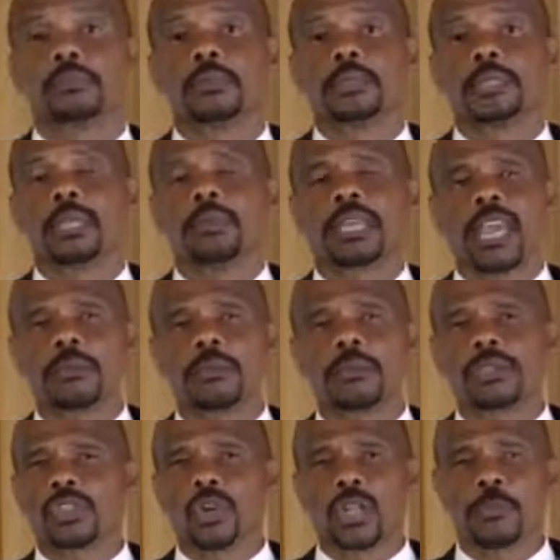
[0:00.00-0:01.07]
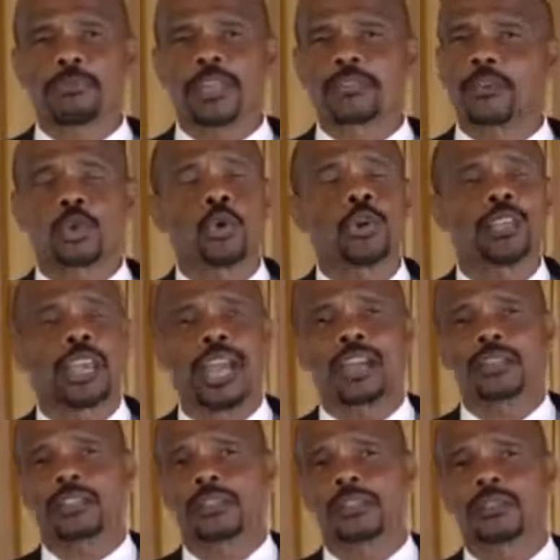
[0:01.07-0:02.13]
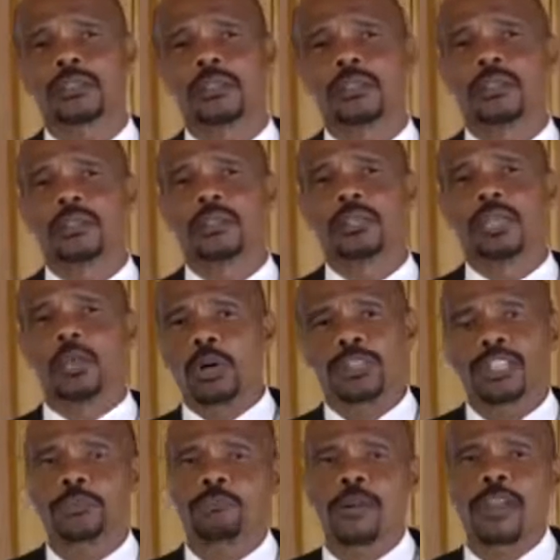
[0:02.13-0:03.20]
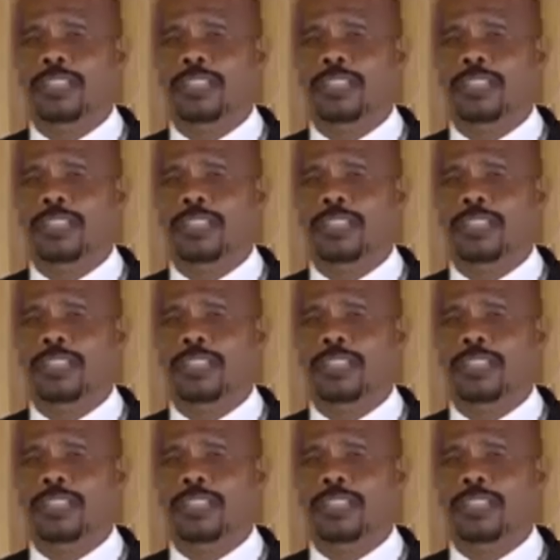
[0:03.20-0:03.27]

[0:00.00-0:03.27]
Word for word: He became so depressed. For two years, he was depressed.